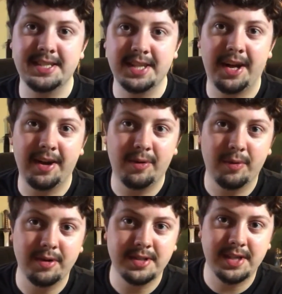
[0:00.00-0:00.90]
style
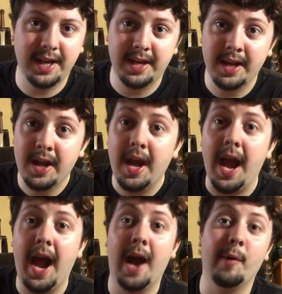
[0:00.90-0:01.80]
where it's like
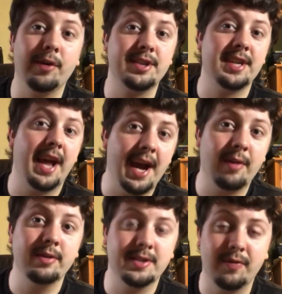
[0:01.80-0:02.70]
hours and
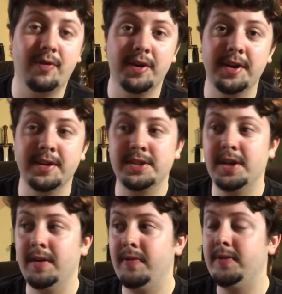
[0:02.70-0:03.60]
hours of footage
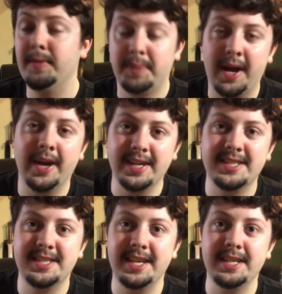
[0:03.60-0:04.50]
of the behind the
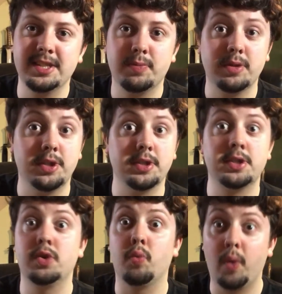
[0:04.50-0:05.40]
scenes, which
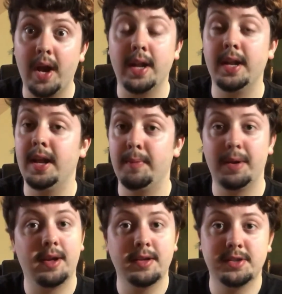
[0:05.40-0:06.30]
is grand and
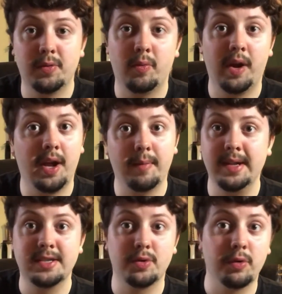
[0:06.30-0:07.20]
epic in its own way. I
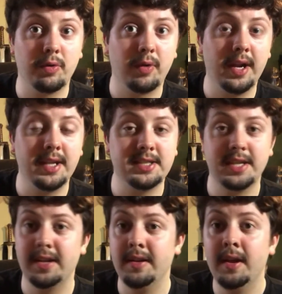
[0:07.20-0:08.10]
mean, it's Lord of the Rings,
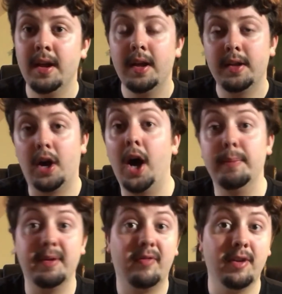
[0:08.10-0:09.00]
and the
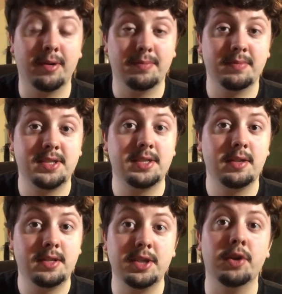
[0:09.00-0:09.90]
Hobbit films
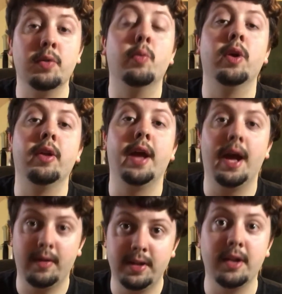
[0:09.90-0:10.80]
too really
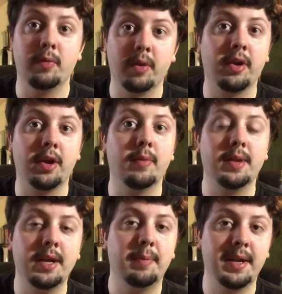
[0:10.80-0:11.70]
did it really good
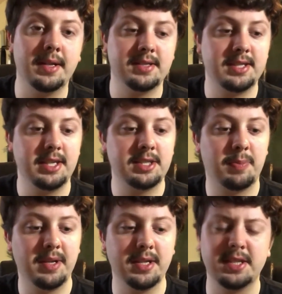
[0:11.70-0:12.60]
with the appendices.
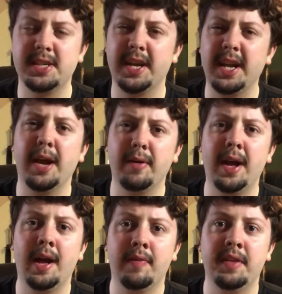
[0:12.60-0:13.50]
But this is like an hour and a
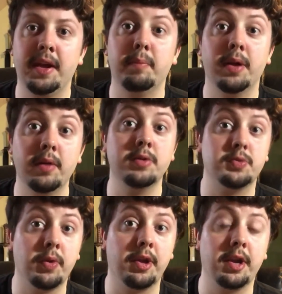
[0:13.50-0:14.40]
half thing, but it
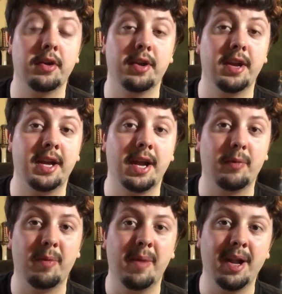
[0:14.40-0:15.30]
was really good. It kind
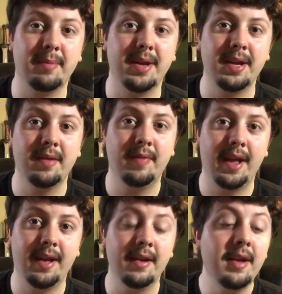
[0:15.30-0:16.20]
of reminded me of
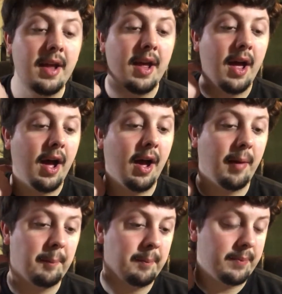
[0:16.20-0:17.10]

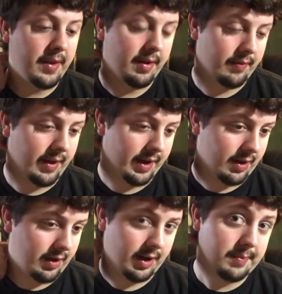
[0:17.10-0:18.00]
that, of like a
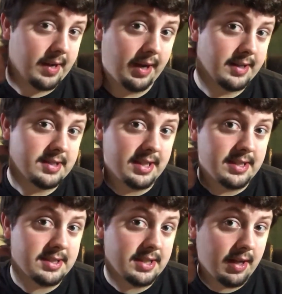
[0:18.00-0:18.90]
lot of behind the
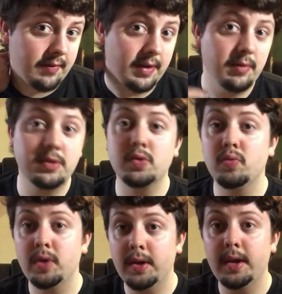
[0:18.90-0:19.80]
scenes stuff, and it was
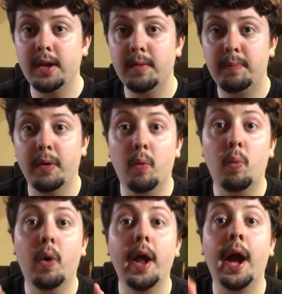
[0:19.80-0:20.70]
really good. But
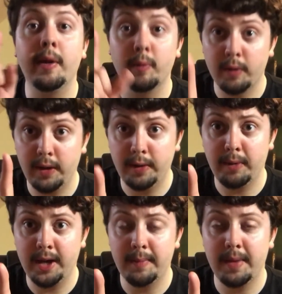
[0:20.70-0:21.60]
what I really
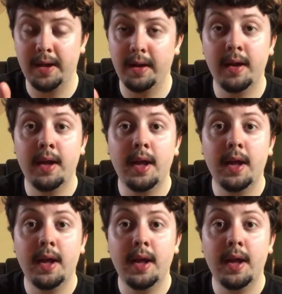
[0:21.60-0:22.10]
recommend,